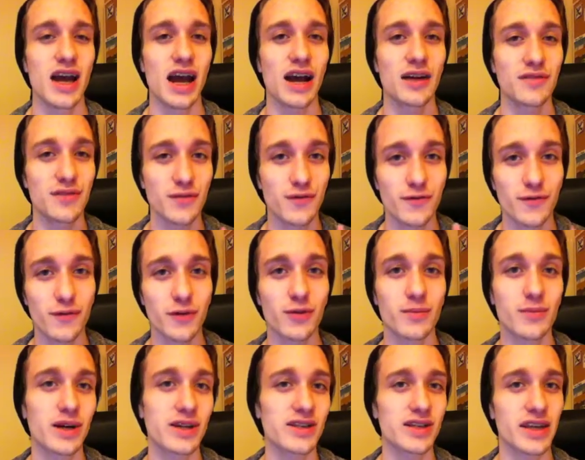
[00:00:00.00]
After
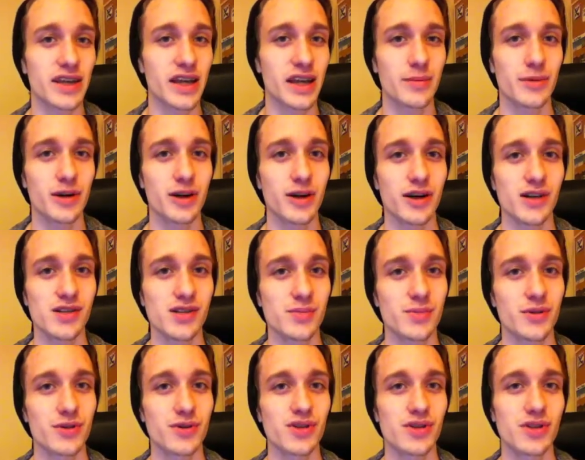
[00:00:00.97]
four months, I came across a
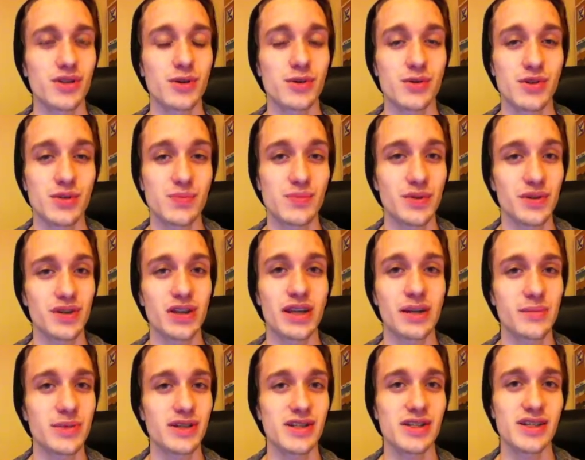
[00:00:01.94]
person who is
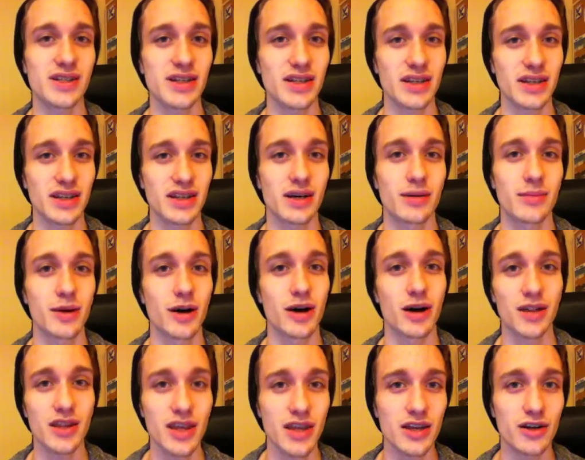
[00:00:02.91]
building a business and income
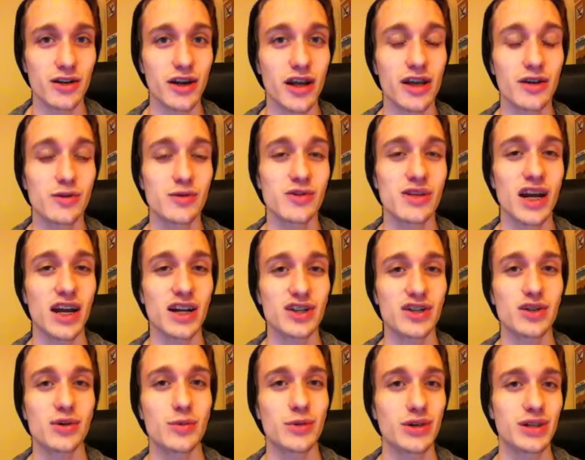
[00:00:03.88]
on the internet who's
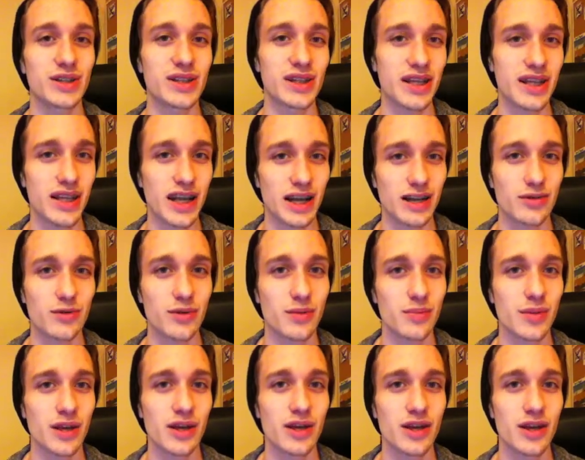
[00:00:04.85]
actually willing to connect
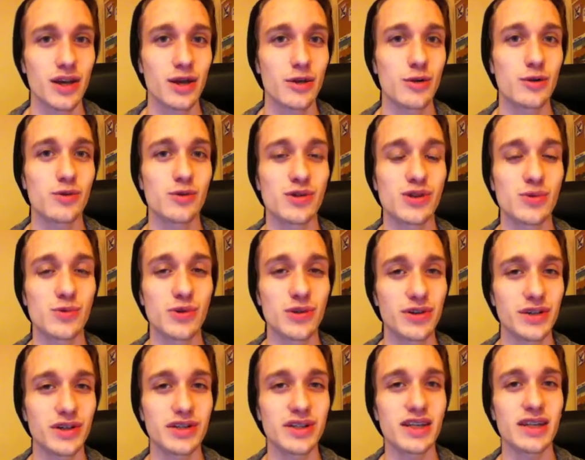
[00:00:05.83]
with me, who is
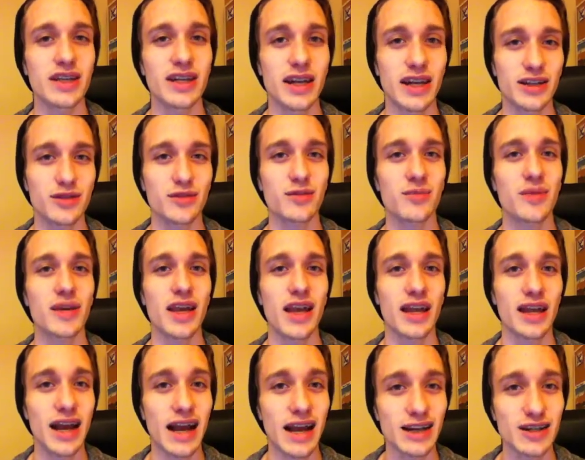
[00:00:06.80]
willing to connect with me
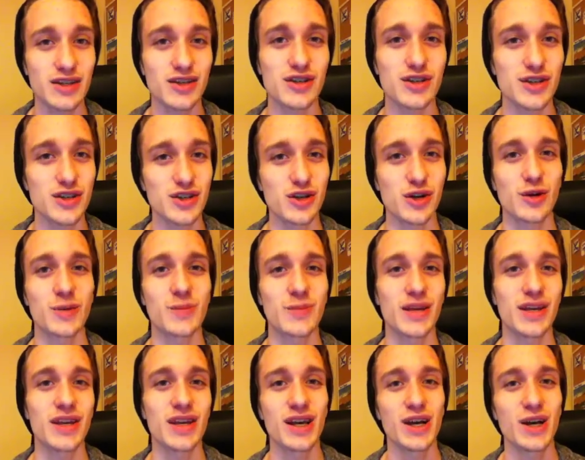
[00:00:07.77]
and actually show
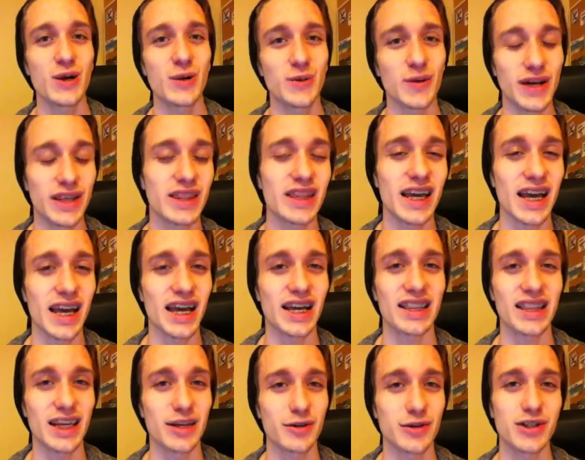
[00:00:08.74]
me what the
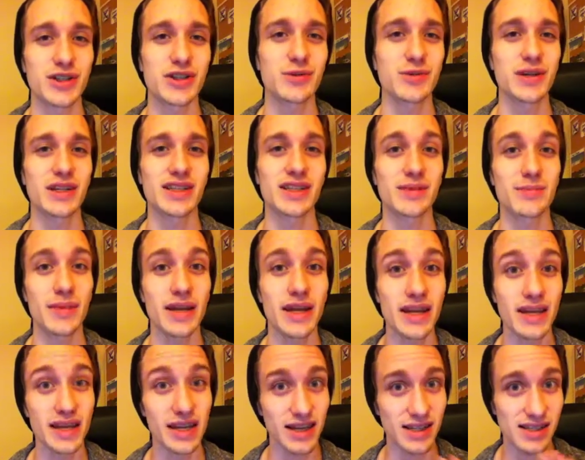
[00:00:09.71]
heck they were doing to
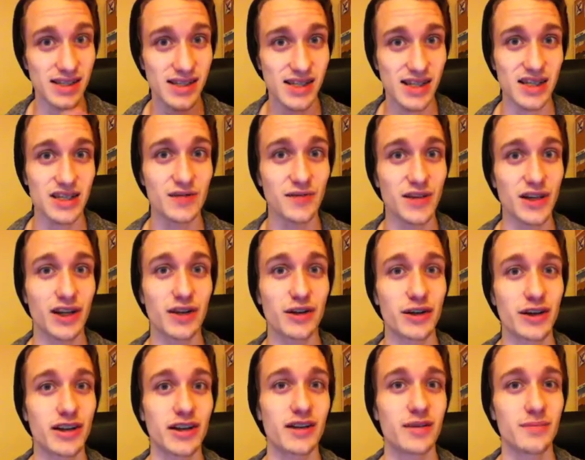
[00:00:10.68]
make a six figure
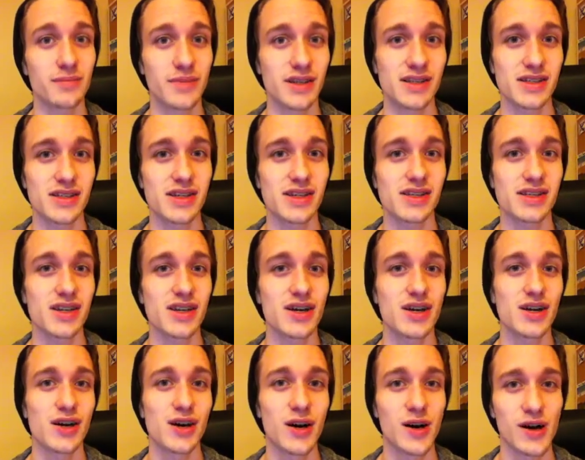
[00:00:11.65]
income business
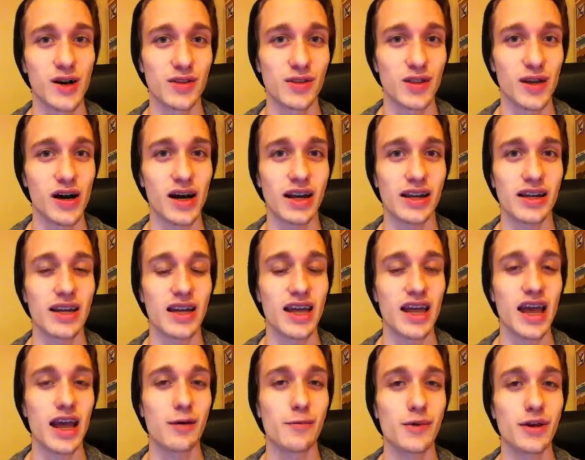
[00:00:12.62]
online.
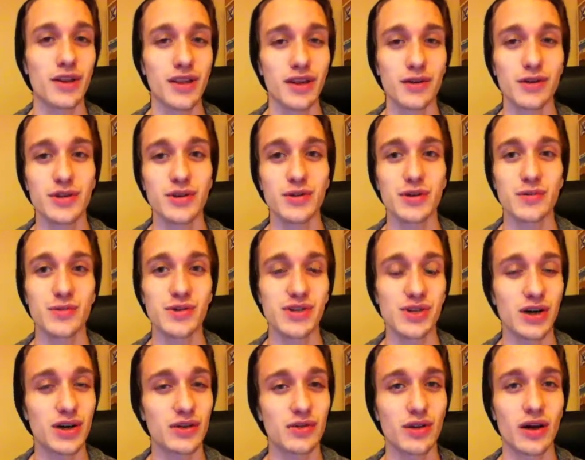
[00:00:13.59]
And what they were doing
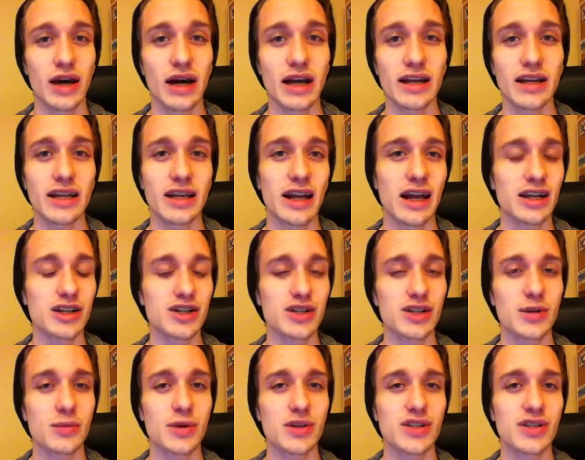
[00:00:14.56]
was online. It
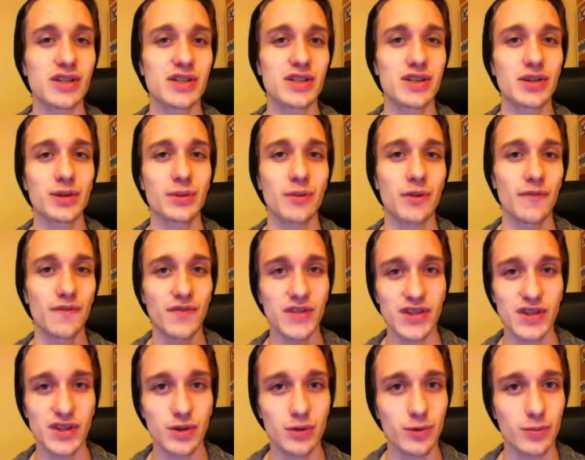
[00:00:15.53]
actually wasn't dealing with
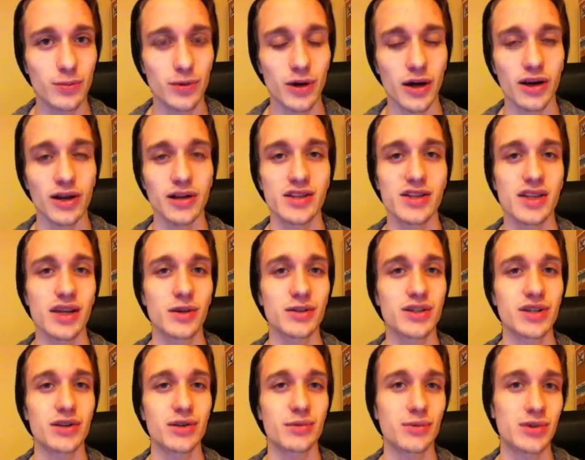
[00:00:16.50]
physical products. They
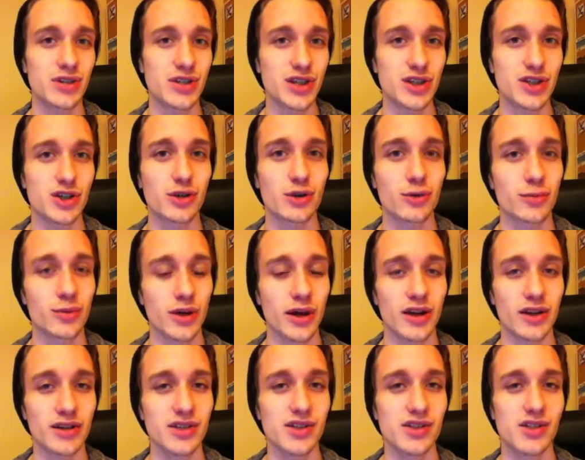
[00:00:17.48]
were dealing with digital
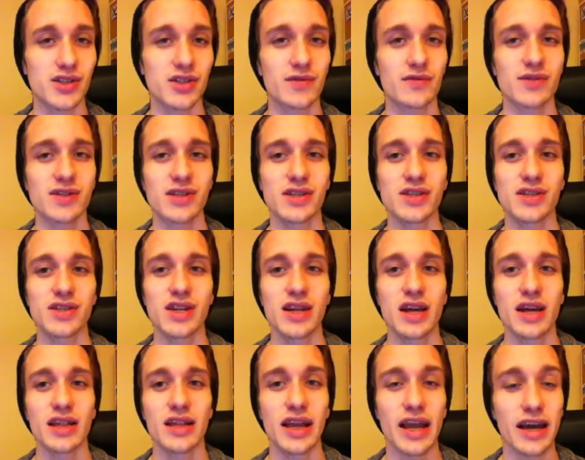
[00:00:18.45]
products and services.
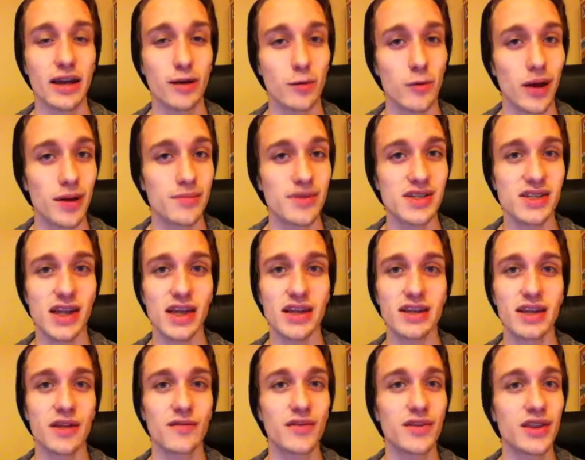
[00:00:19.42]
They had a website
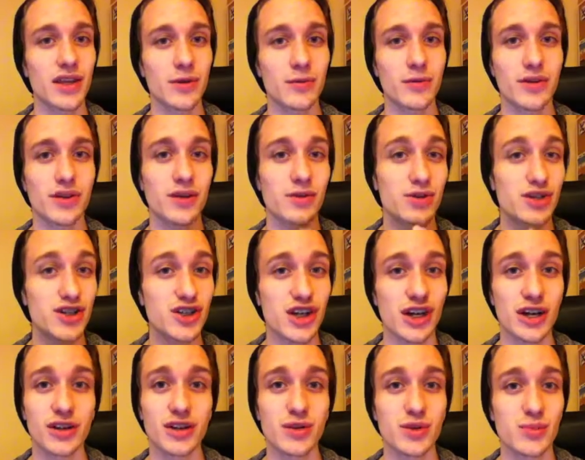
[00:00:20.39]
and everything where they were
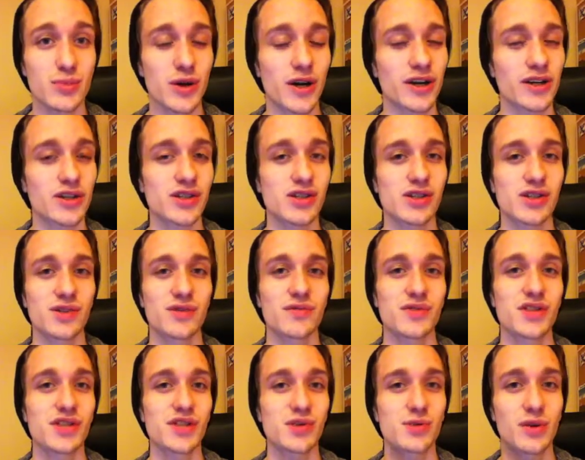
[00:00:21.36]
sharing those products and
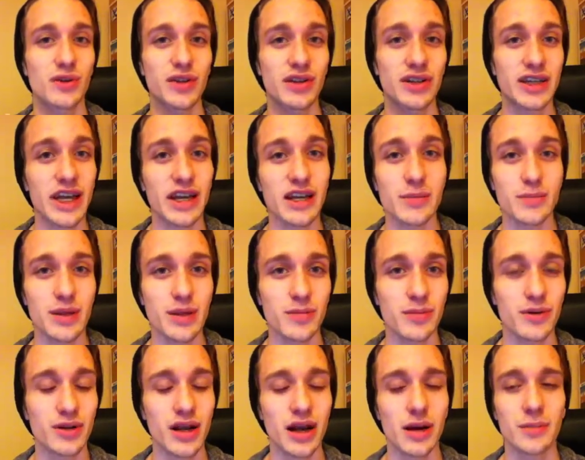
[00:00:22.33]
services, where they're getting
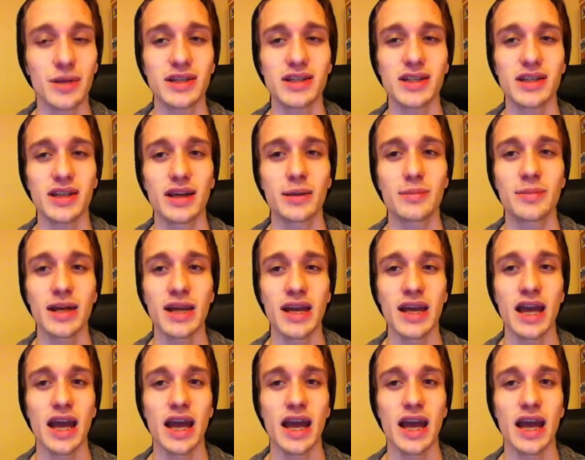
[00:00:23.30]
people coming to them.